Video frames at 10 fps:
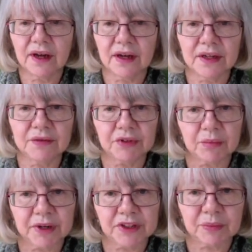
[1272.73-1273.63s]
And even
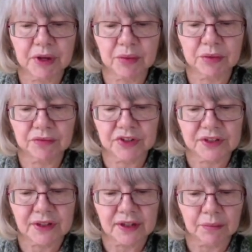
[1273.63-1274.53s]
amongst people with
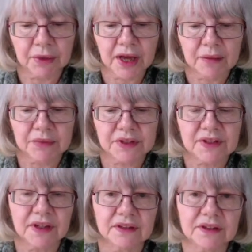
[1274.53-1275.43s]
physical
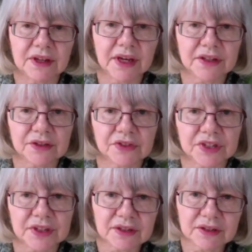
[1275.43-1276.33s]
impairments under the age of
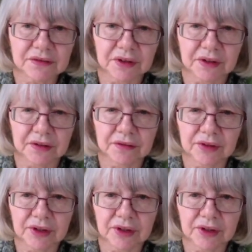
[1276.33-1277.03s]
65,